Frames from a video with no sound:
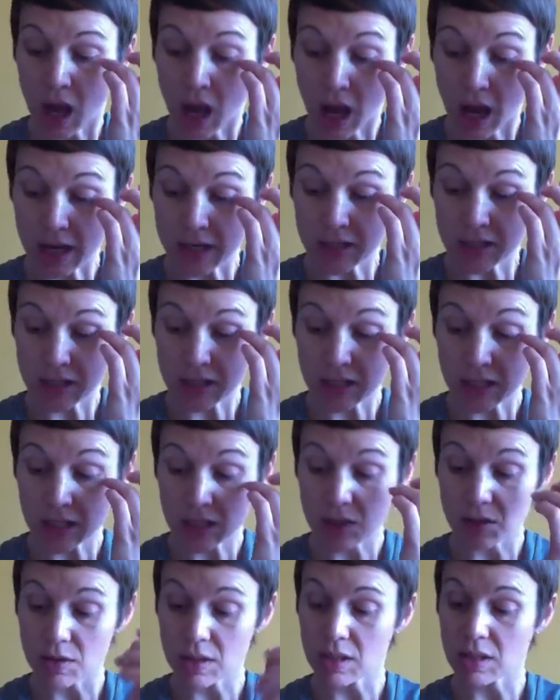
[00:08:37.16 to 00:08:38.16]
"I just
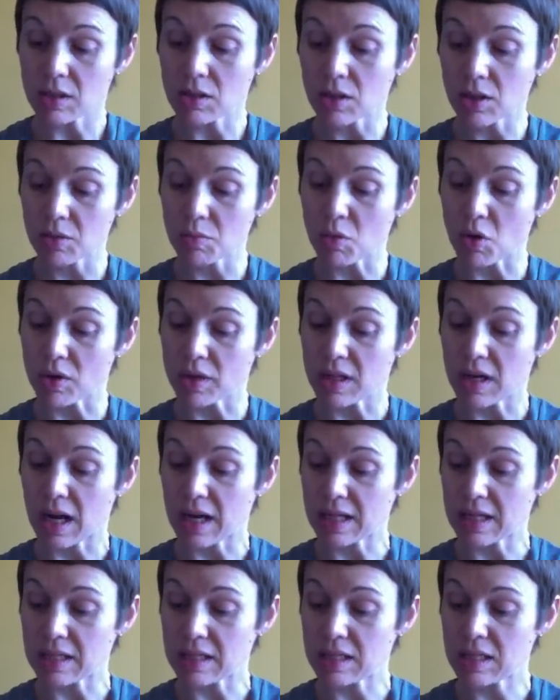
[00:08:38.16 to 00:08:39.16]
think you need to learn more than I
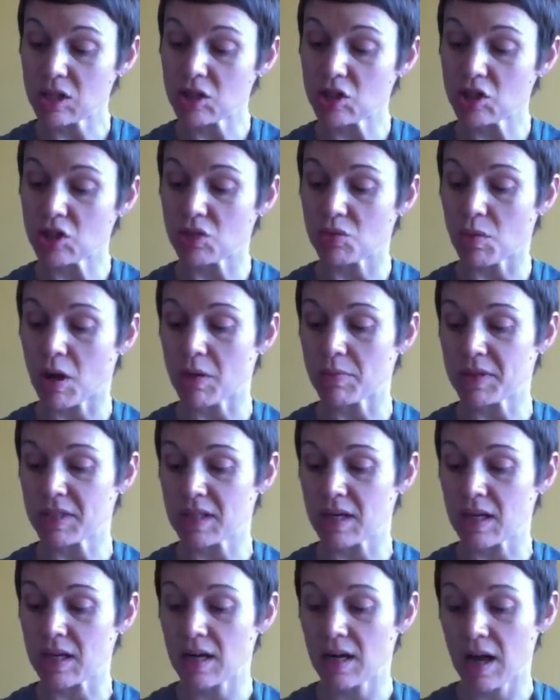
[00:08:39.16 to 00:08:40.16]
can teach you," Mom
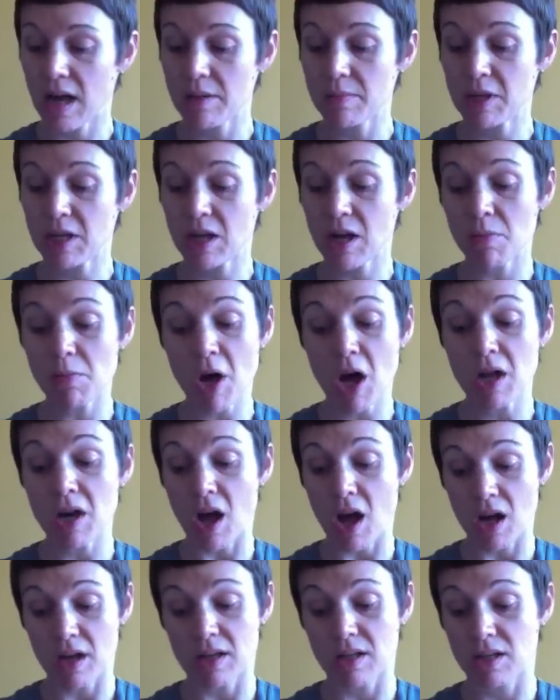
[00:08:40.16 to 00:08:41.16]
said. "I mean, come on,
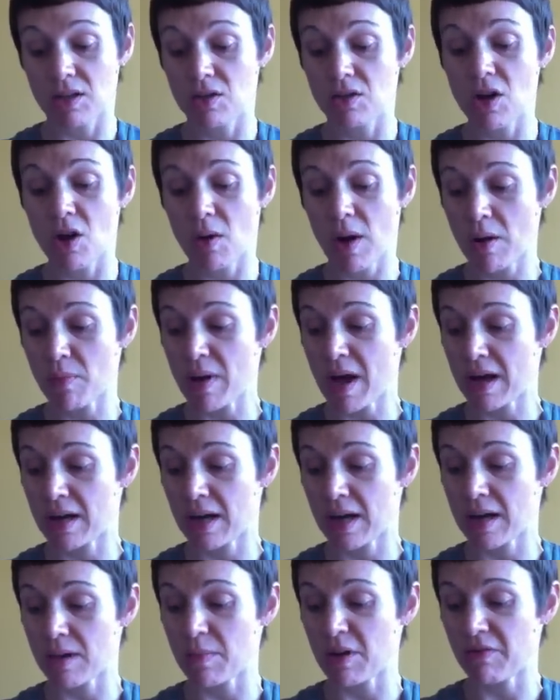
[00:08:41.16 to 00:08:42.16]
Augie, you know how bad
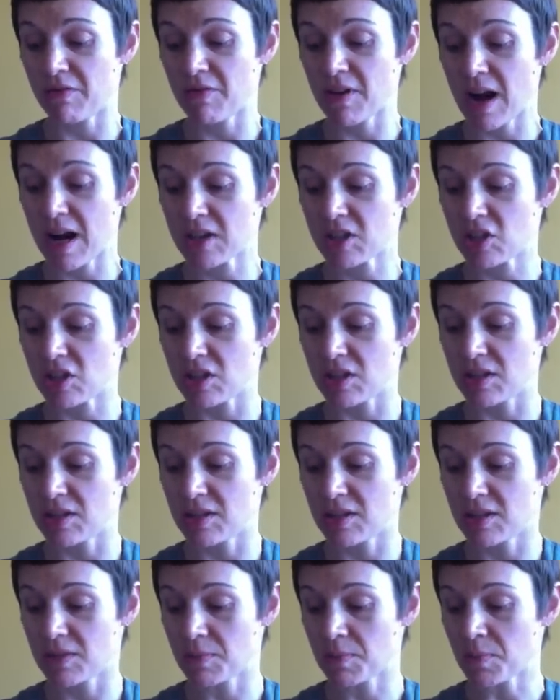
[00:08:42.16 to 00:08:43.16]
I am at
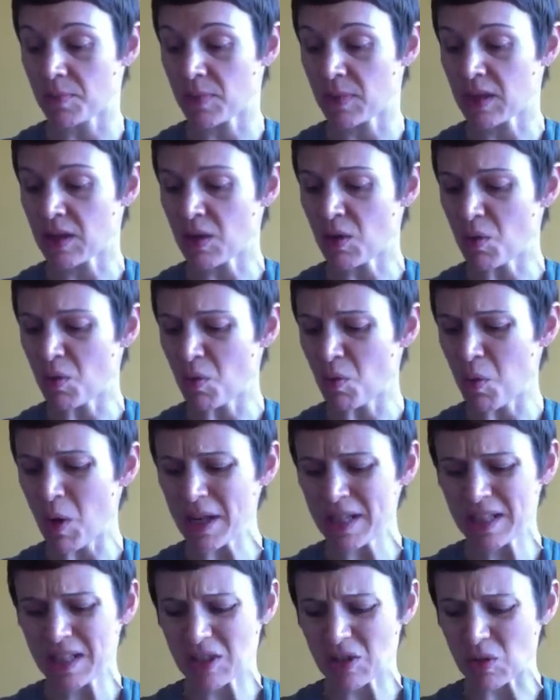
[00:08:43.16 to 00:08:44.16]
fractions."
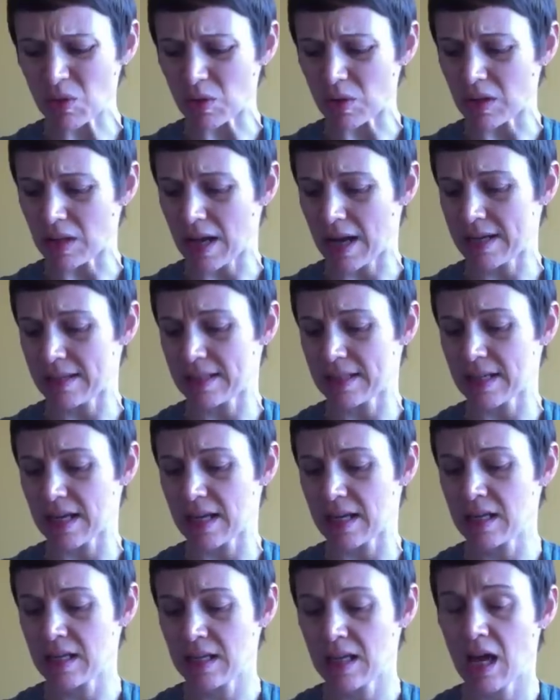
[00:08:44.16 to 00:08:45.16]
"What school?" I
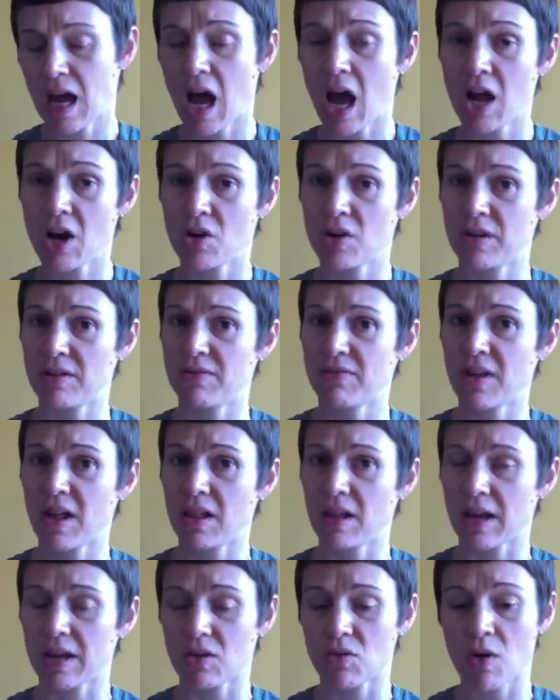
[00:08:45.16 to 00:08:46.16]
said. I already
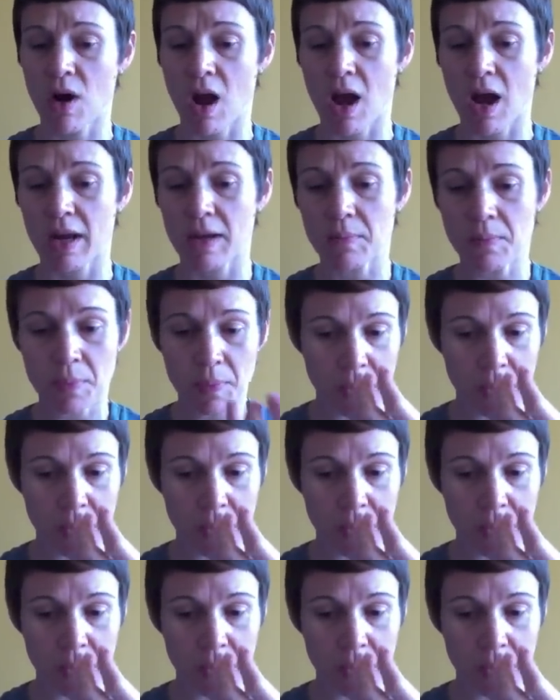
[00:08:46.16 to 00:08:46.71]
felt like crying.